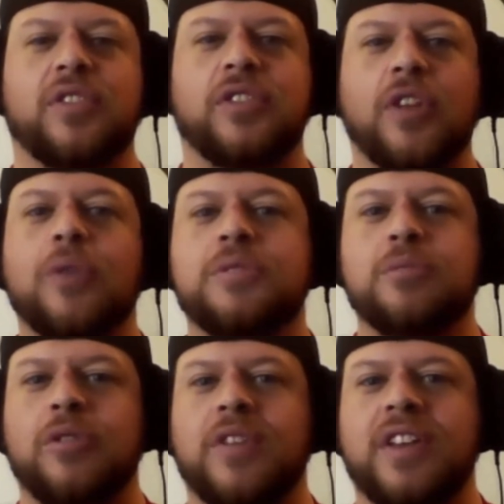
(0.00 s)
those
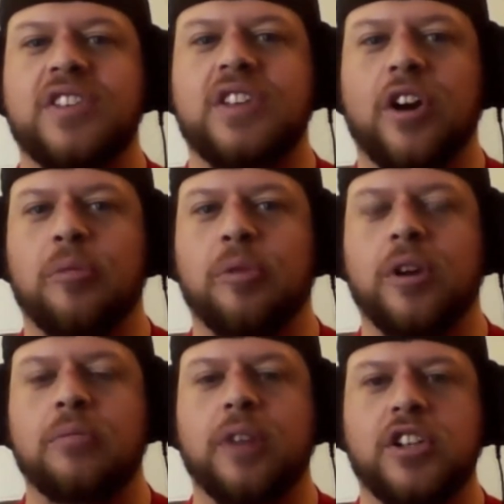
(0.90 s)
movies are
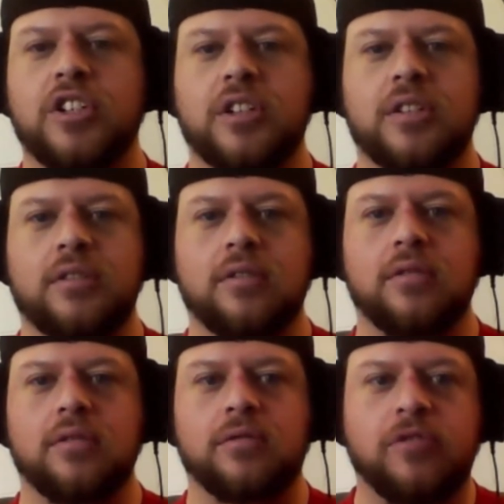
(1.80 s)
pretty much
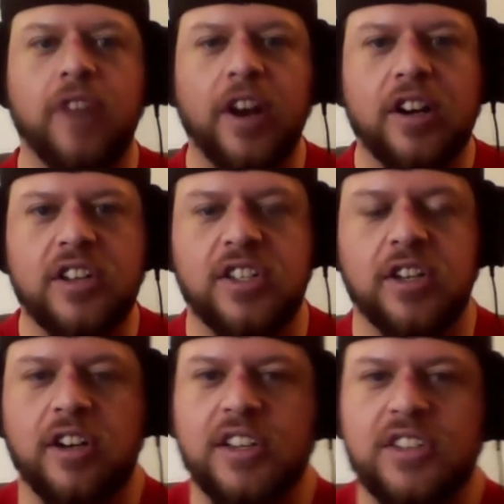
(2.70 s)
very
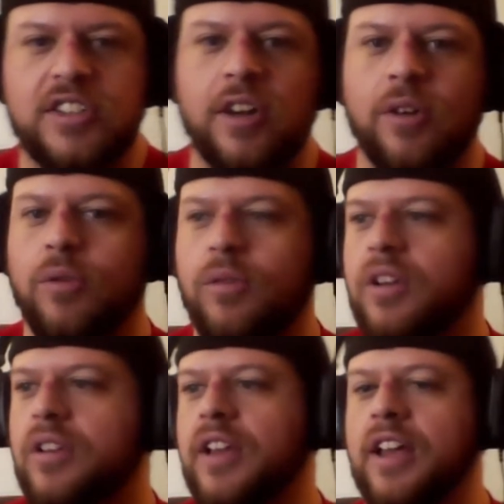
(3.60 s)
serious
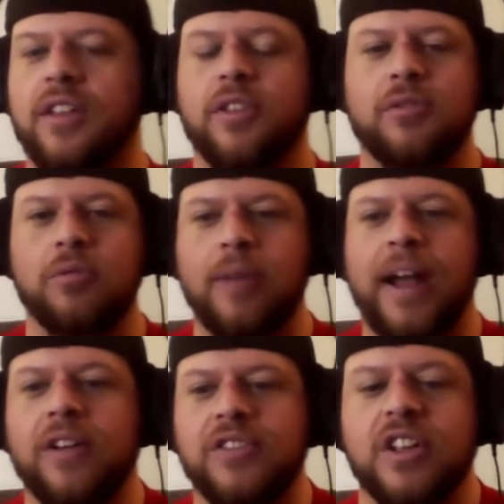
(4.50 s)
tone like
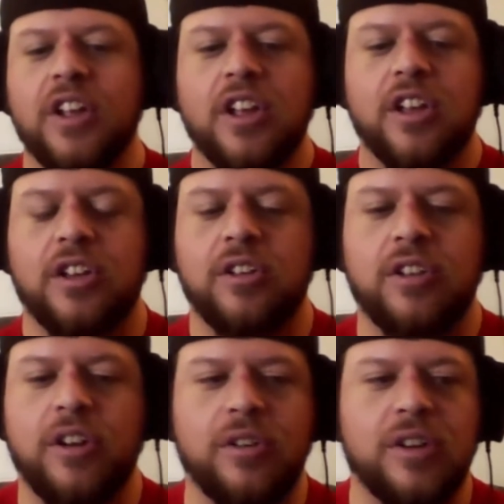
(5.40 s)
throughout.
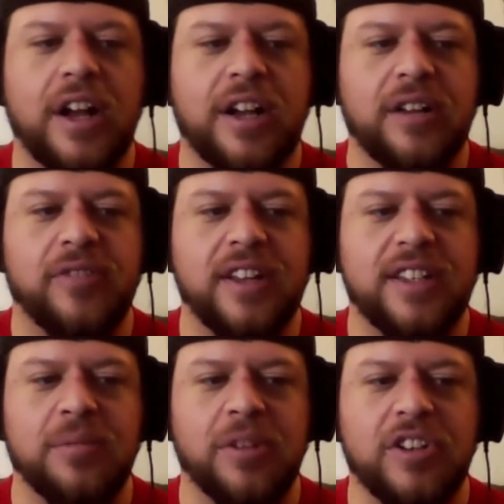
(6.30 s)
You're not going to find
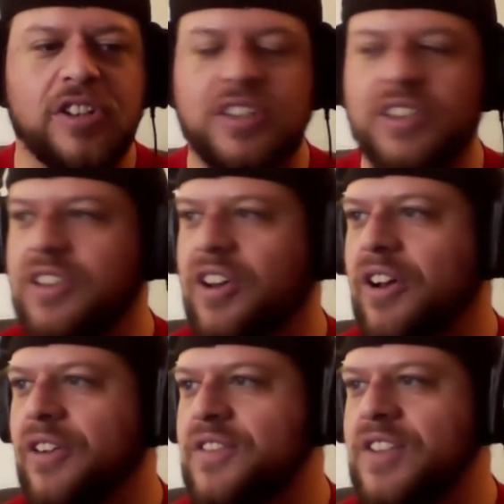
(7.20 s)
somebody just
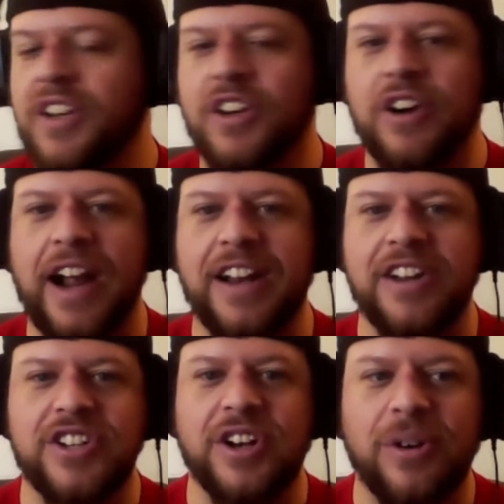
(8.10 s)
all of a sudden cracking
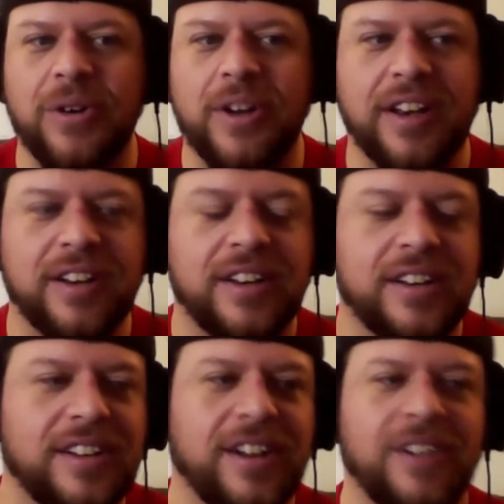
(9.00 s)
a joke, and
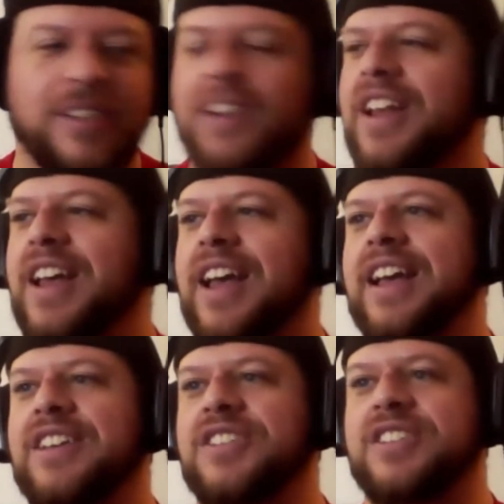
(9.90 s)

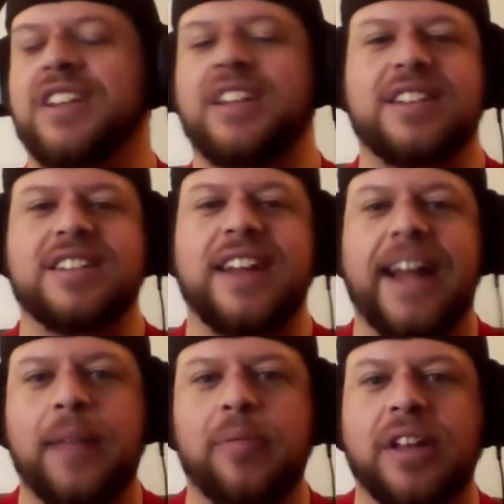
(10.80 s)
it doesn't
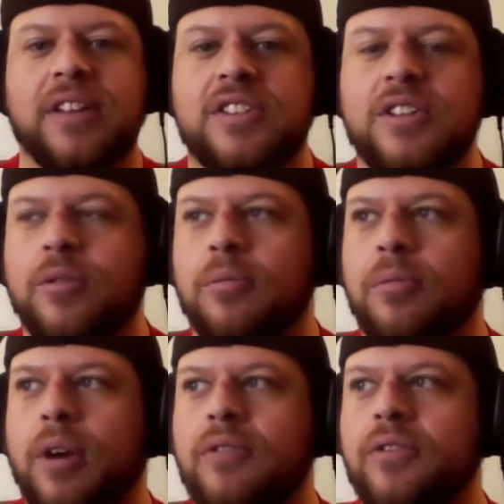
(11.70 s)
happen. So
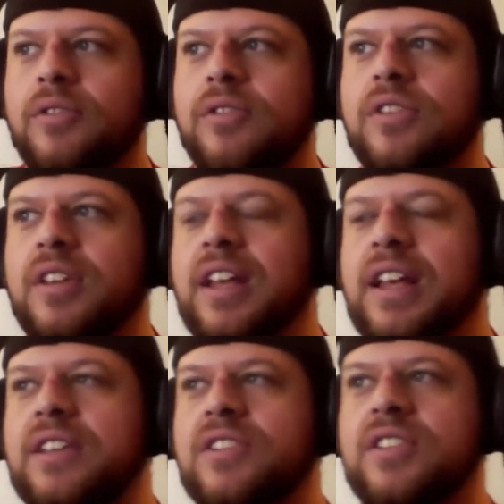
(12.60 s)
Marvel
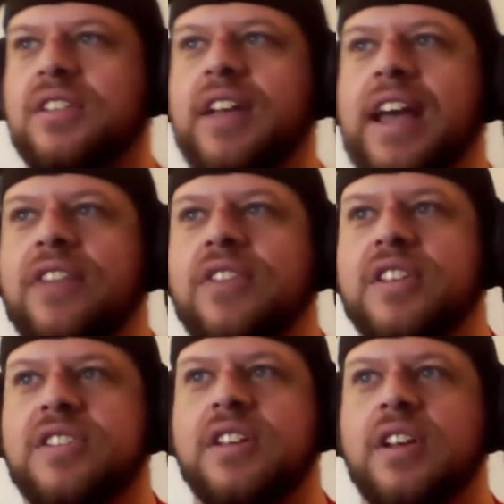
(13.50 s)
has had
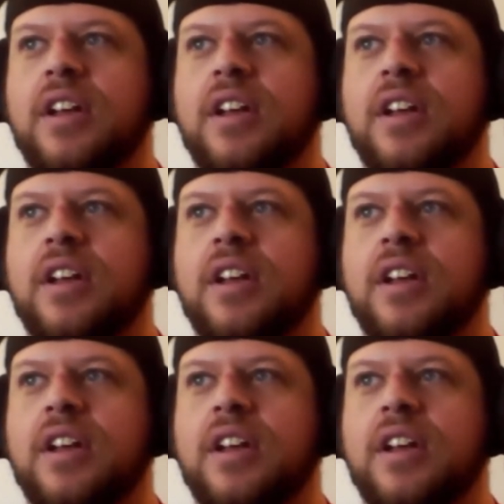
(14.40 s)
this